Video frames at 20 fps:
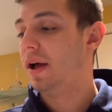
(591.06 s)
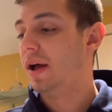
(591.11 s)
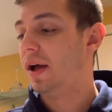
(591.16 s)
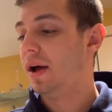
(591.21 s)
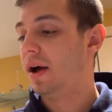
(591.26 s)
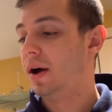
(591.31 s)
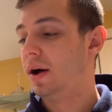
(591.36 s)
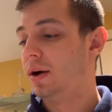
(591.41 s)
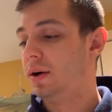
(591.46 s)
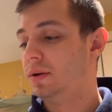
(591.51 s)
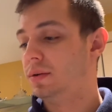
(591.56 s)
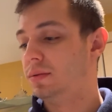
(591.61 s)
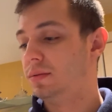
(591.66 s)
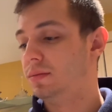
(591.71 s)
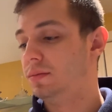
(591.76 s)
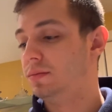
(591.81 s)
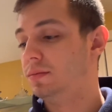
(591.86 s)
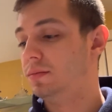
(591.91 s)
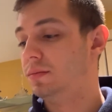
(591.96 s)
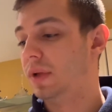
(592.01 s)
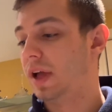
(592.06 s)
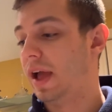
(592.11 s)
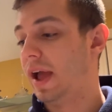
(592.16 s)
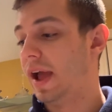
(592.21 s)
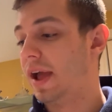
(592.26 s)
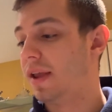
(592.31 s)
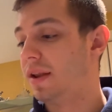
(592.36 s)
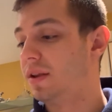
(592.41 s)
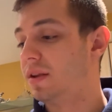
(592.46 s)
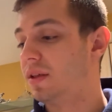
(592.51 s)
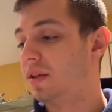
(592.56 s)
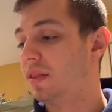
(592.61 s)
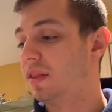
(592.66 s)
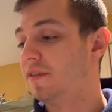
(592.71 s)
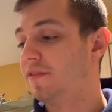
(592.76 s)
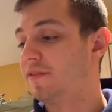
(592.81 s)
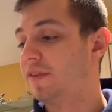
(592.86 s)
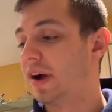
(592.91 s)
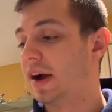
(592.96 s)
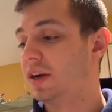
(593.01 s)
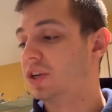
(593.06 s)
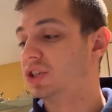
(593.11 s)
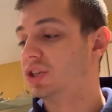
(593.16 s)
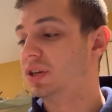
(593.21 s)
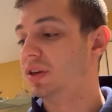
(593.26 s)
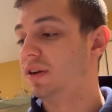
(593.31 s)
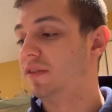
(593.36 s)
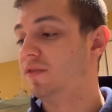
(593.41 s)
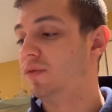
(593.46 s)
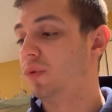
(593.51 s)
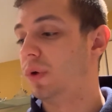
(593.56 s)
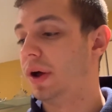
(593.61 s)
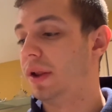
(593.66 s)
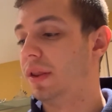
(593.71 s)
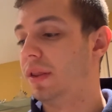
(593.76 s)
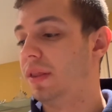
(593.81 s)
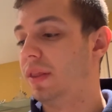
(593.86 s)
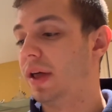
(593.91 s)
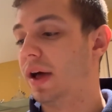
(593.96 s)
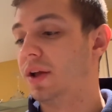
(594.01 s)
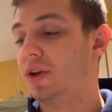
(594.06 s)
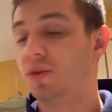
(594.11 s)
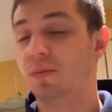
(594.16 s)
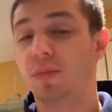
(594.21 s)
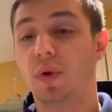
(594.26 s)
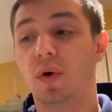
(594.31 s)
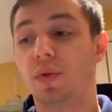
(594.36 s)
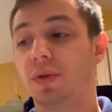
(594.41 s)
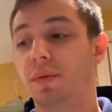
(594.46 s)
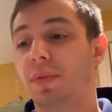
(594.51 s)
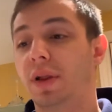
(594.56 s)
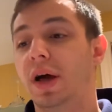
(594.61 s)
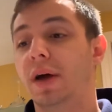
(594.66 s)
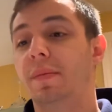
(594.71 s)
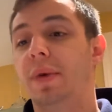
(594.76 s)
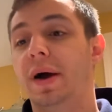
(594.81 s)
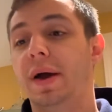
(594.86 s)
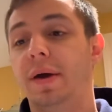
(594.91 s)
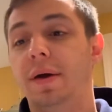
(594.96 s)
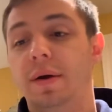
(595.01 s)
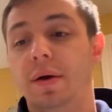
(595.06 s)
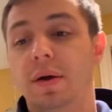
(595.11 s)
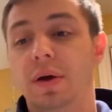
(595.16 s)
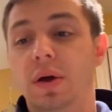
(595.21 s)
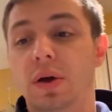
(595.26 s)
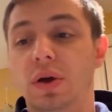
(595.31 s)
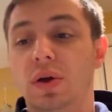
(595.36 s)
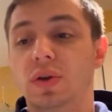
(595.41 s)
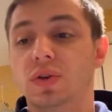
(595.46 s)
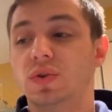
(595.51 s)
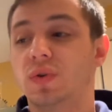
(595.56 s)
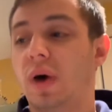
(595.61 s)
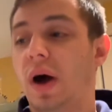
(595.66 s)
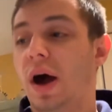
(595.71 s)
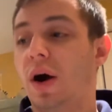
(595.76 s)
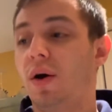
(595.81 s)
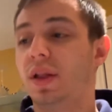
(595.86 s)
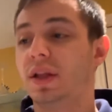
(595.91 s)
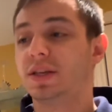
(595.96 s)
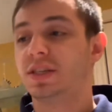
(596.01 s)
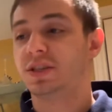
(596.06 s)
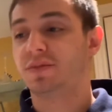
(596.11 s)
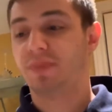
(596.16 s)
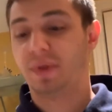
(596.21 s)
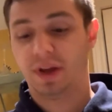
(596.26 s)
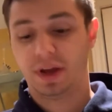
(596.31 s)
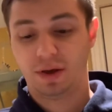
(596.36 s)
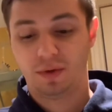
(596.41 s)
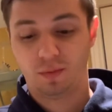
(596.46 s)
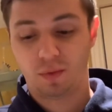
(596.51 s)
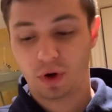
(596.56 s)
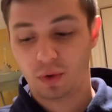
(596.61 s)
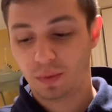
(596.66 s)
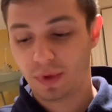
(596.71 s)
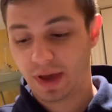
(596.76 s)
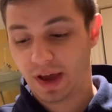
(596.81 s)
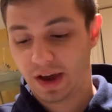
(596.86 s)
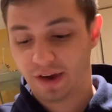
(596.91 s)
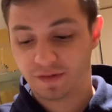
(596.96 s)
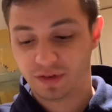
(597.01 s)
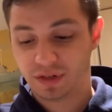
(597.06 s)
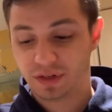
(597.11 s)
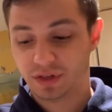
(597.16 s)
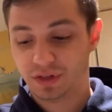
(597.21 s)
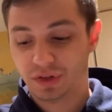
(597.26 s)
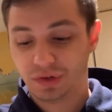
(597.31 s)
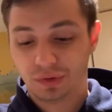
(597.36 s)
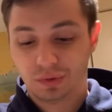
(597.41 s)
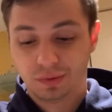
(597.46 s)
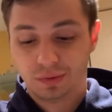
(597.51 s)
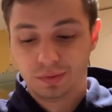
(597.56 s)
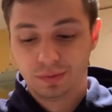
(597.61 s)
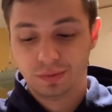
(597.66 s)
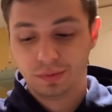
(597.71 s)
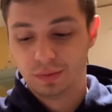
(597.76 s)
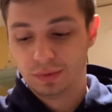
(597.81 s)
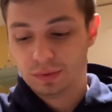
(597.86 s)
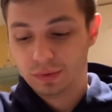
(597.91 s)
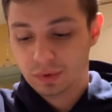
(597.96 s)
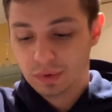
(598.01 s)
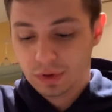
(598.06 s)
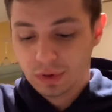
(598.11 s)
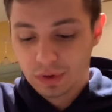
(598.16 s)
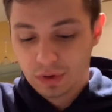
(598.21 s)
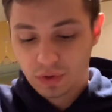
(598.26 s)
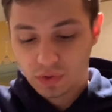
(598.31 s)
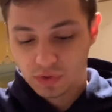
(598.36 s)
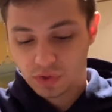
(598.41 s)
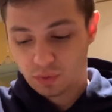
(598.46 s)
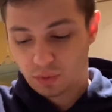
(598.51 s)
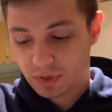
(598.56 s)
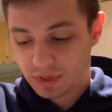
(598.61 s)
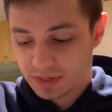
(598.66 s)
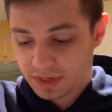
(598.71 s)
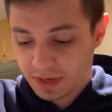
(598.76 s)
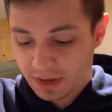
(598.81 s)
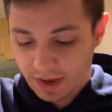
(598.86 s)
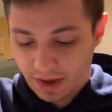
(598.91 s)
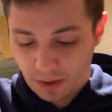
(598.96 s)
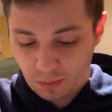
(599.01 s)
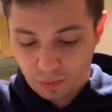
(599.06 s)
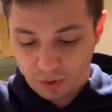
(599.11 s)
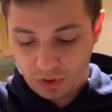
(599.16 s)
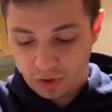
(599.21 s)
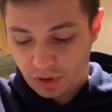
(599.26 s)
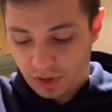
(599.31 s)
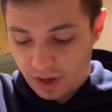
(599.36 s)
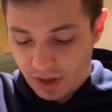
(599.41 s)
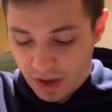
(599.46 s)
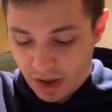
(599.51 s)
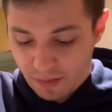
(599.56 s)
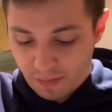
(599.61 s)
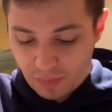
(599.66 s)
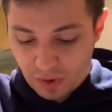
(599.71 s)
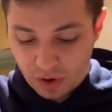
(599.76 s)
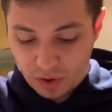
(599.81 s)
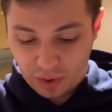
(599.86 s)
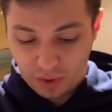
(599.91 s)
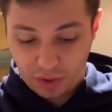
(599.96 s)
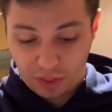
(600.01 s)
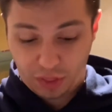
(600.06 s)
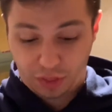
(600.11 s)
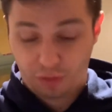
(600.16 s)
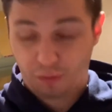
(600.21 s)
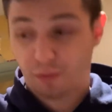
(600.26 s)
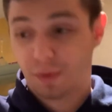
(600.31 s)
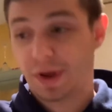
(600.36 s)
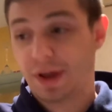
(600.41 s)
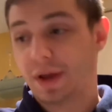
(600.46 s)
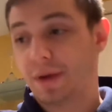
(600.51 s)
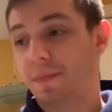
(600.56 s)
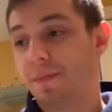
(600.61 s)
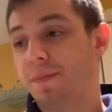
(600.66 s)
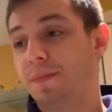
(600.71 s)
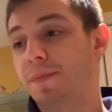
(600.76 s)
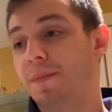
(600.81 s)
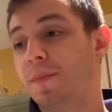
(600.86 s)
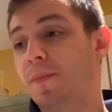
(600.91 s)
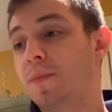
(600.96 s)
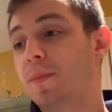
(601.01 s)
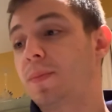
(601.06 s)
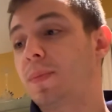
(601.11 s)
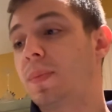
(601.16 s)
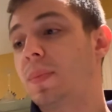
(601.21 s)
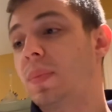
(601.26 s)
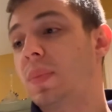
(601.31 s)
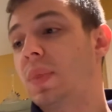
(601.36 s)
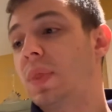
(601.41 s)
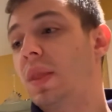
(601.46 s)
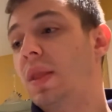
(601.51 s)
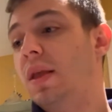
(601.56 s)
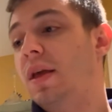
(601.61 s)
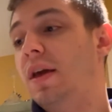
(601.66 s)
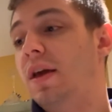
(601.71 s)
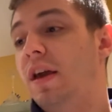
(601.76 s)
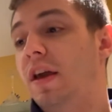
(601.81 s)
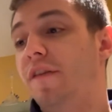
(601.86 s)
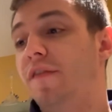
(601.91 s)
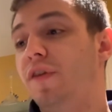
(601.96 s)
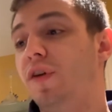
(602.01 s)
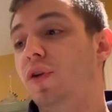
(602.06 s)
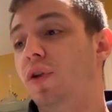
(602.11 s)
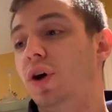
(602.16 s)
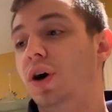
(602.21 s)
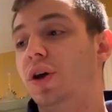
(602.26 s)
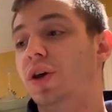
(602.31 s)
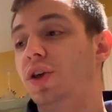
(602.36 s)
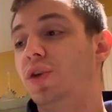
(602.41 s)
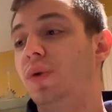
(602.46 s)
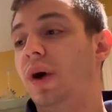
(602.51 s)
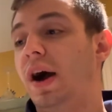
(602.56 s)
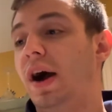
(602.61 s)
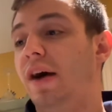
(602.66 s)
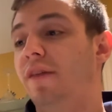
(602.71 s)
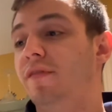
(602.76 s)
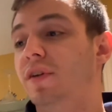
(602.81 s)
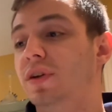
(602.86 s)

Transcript: and the fraction of 1 that you multiply by. So I'll explain what we have to do. So once again, we're looking at part 3. If you look, you have